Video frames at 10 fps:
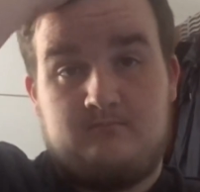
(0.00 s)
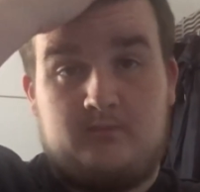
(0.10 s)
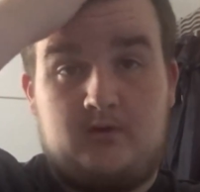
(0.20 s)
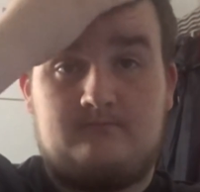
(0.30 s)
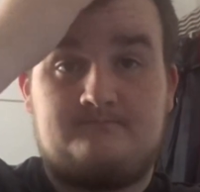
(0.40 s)

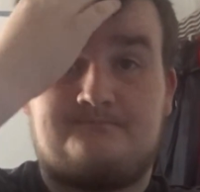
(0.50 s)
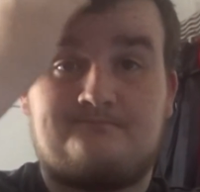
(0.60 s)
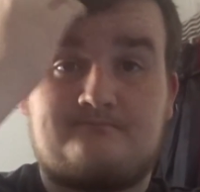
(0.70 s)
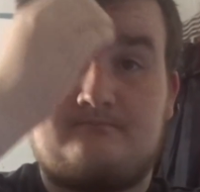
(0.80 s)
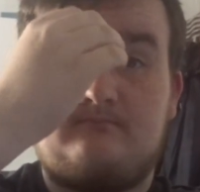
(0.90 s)
But
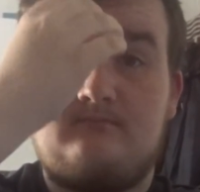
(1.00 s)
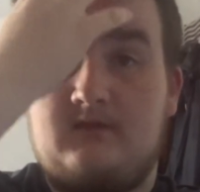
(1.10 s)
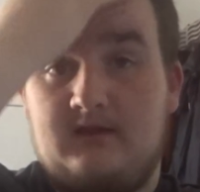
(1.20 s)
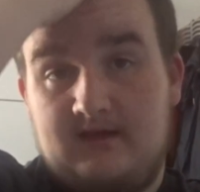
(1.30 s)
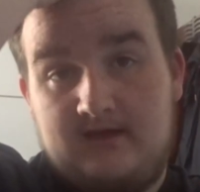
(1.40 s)

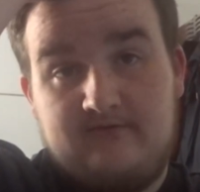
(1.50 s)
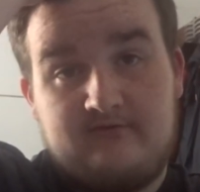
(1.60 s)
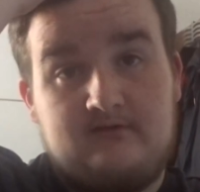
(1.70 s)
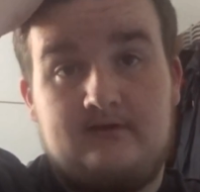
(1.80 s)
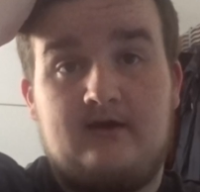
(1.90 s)

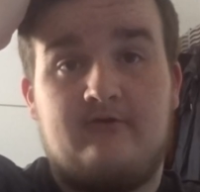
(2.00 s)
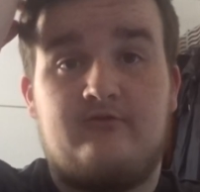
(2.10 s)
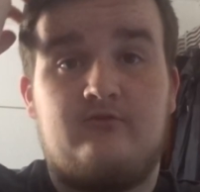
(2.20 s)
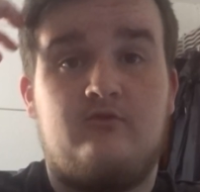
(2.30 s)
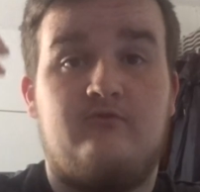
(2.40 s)
even
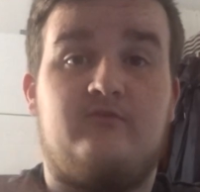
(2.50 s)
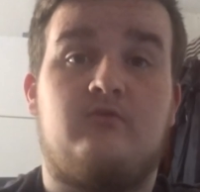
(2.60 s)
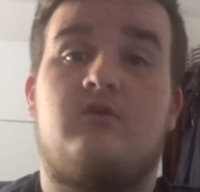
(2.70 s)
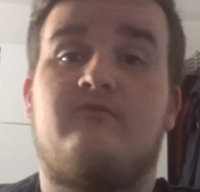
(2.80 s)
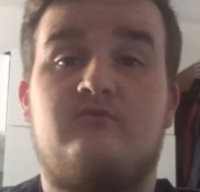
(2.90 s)
if you feel
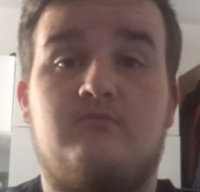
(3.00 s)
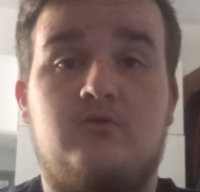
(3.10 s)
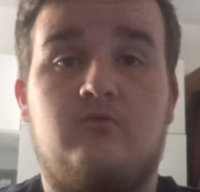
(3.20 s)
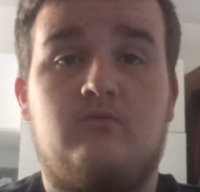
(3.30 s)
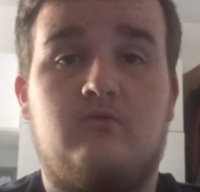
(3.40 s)

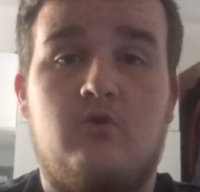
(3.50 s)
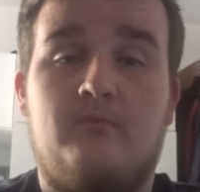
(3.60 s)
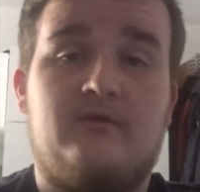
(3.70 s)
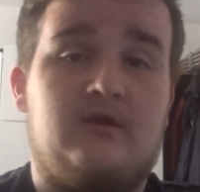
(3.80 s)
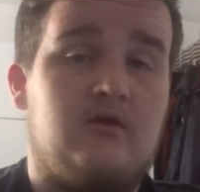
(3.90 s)
comfortable
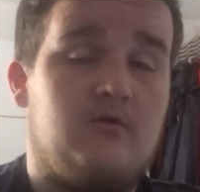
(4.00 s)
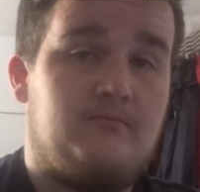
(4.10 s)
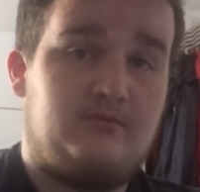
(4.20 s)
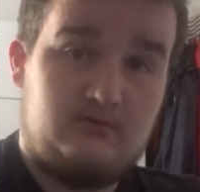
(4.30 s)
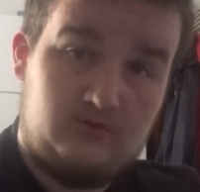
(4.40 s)
opening up
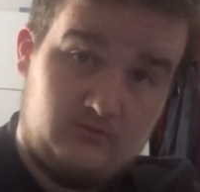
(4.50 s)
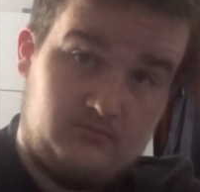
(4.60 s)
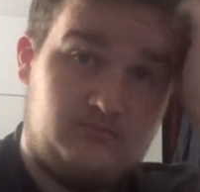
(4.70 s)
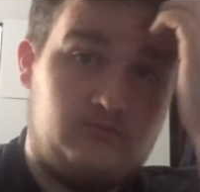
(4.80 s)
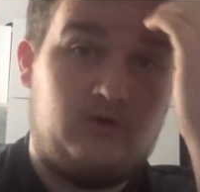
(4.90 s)
to,
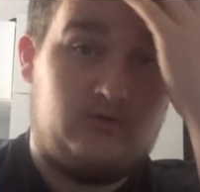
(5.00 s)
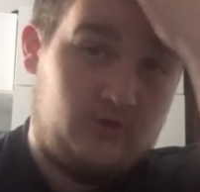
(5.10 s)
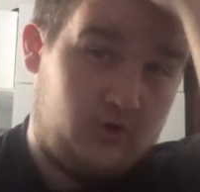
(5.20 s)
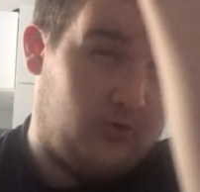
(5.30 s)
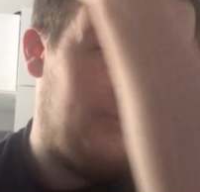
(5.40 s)
well,
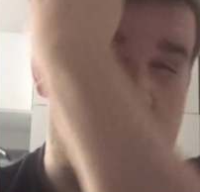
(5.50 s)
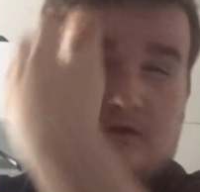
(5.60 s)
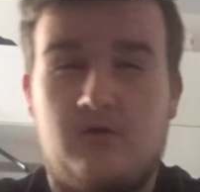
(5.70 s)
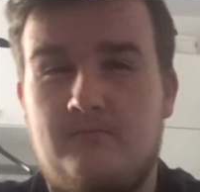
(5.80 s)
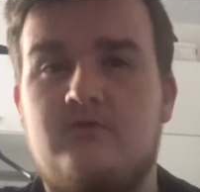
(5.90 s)
not
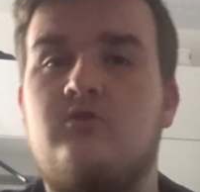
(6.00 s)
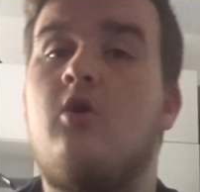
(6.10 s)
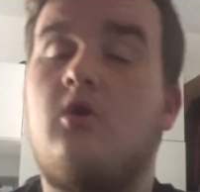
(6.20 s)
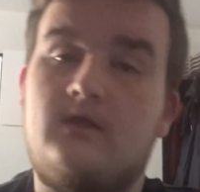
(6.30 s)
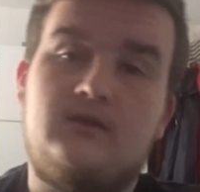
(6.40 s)
opening up, but
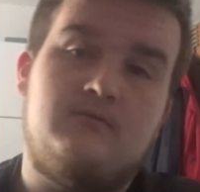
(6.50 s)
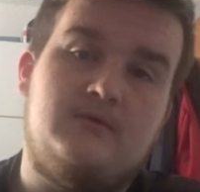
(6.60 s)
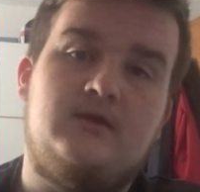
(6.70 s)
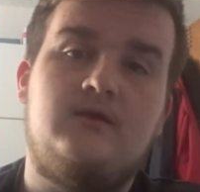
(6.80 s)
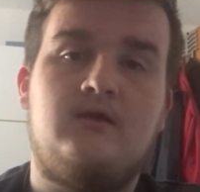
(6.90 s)
talking to
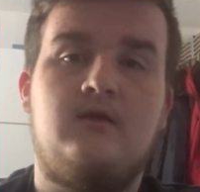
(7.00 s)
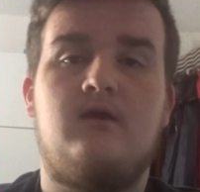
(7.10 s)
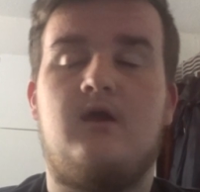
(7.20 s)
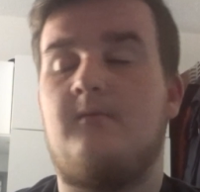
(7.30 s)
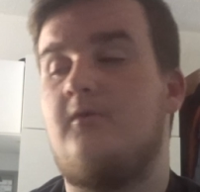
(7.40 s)
me,
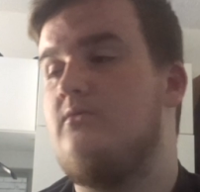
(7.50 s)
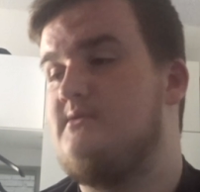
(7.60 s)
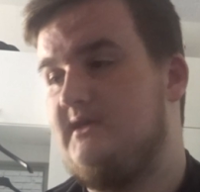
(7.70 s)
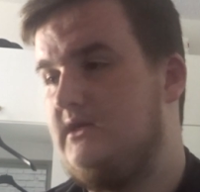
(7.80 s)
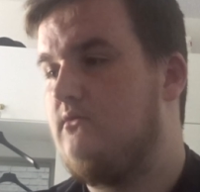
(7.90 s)
I'm
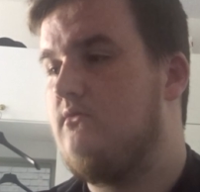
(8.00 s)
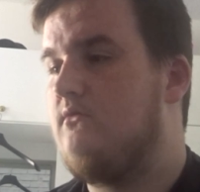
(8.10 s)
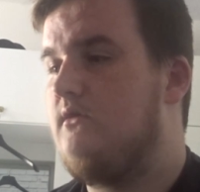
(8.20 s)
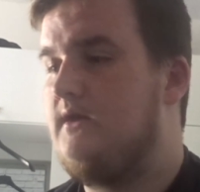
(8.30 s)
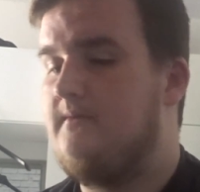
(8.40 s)
always here.
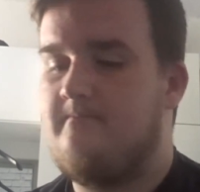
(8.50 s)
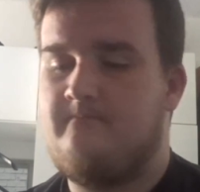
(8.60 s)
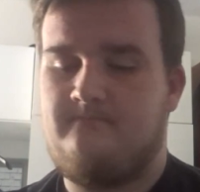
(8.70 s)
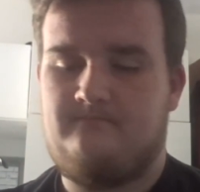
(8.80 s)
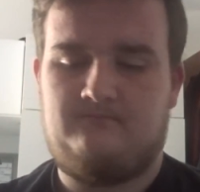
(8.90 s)

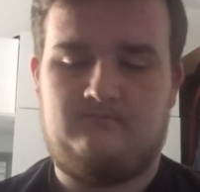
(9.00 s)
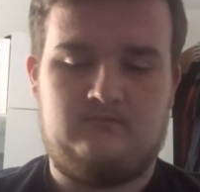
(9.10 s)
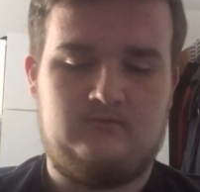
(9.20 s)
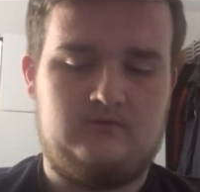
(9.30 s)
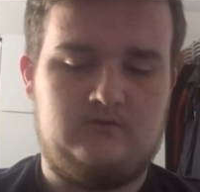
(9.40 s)

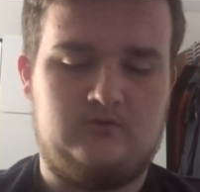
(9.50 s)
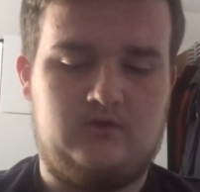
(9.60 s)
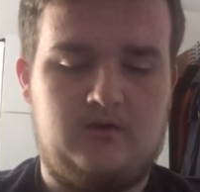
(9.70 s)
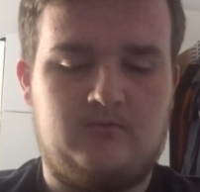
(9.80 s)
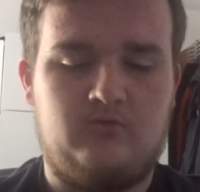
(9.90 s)

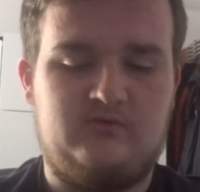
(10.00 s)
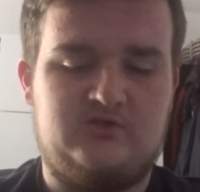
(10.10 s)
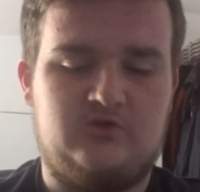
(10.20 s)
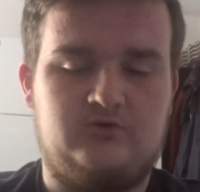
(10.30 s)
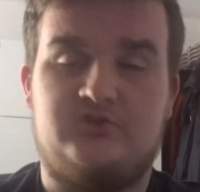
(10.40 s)
I'm
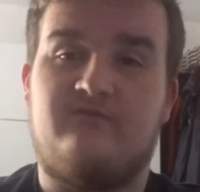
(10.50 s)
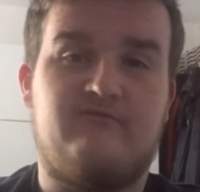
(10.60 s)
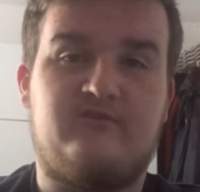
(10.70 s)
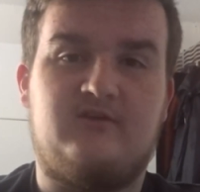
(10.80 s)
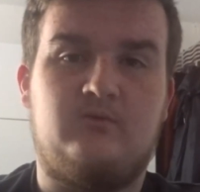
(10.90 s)
always on
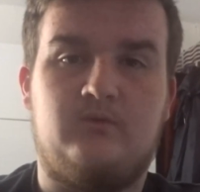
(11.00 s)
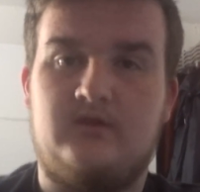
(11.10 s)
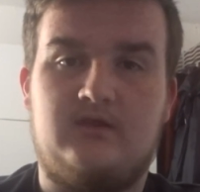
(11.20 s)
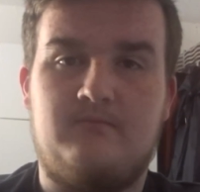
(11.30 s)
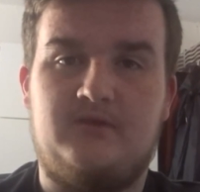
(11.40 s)
something,
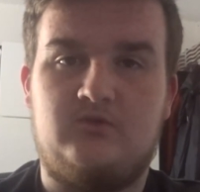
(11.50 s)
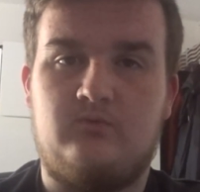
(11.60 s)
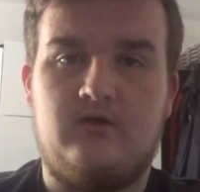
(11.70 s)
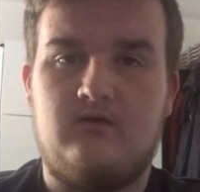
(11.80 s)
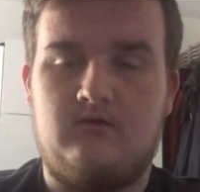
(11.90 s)
whether that be
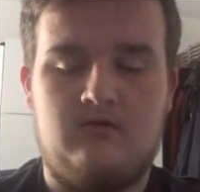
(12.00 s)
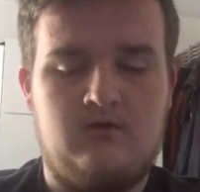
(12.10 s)
Twitter,